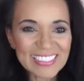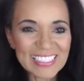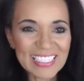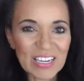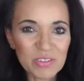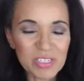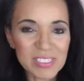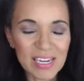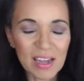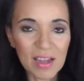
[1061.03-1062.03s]
You know,
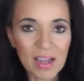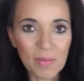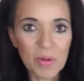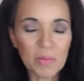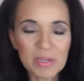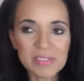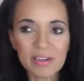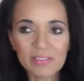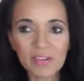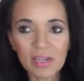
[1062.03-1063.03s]
just a moment
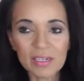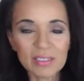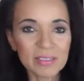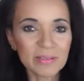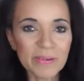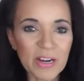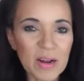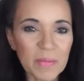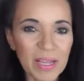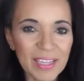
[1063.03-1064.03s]
of, uh-oh, where
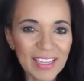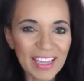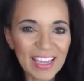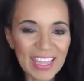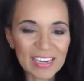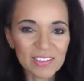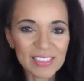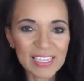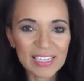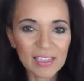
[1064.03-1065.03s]
am I? And you're
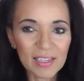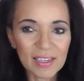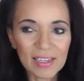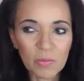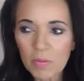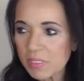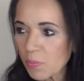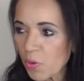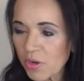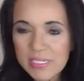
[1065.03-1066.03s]
like, what was the
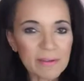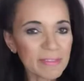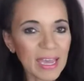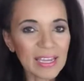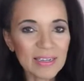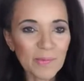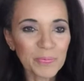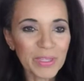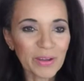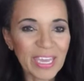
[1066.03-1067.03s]
point of that?
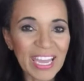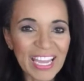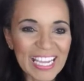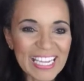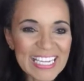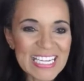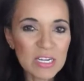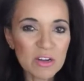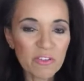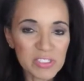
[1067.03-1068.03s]
Okay.
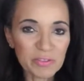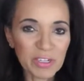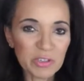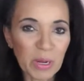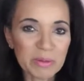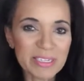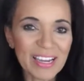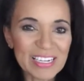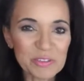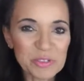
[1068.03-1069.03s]
First of all, you're probably
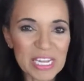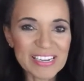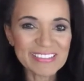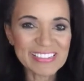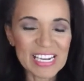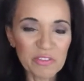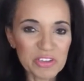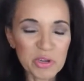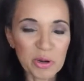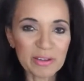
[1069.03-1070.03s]
not entertaining yourself. You
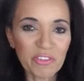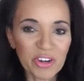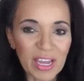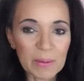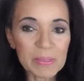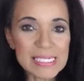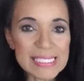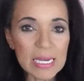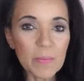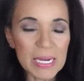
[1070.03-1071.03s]
totally forgot it. But does
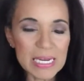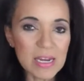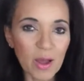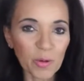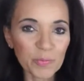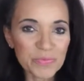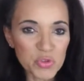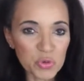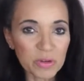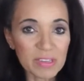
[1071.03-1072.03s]
anybody know,
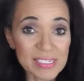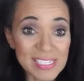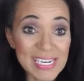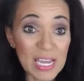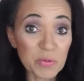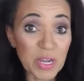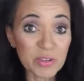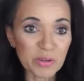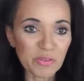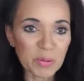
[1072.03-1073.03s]
trivia, just to help you out
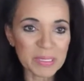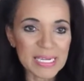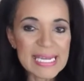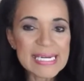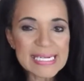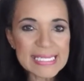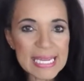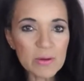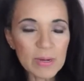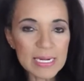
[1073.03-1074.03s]
going forward, does
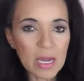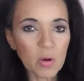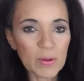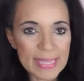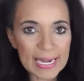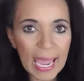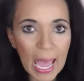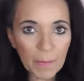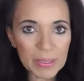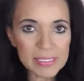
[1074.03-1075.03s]
anyone know when that
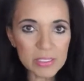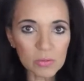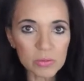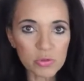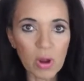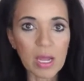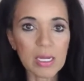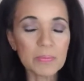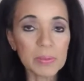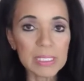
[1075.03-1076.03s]
happens, you draw a
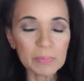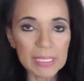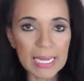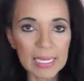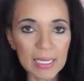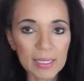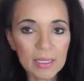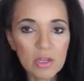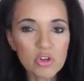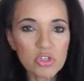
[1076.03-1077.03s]
complete blank,
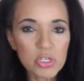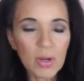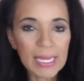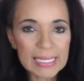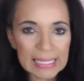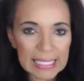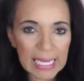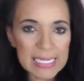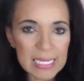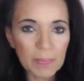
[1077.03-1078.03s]
do you know how to get the
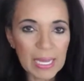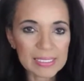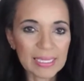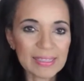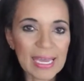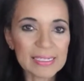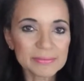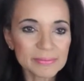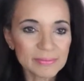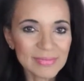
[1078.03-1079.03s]
idea back like that?
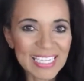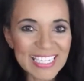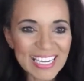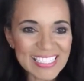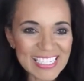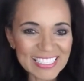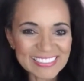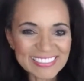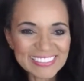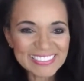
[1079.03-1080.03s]
Any idea?
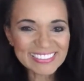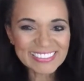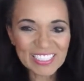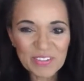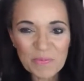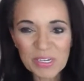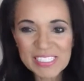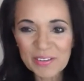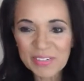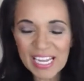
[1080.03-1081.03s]
Let me put
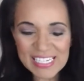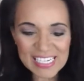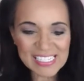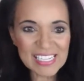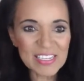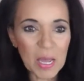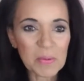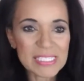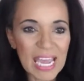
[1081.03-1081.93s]
some ideas in the comments.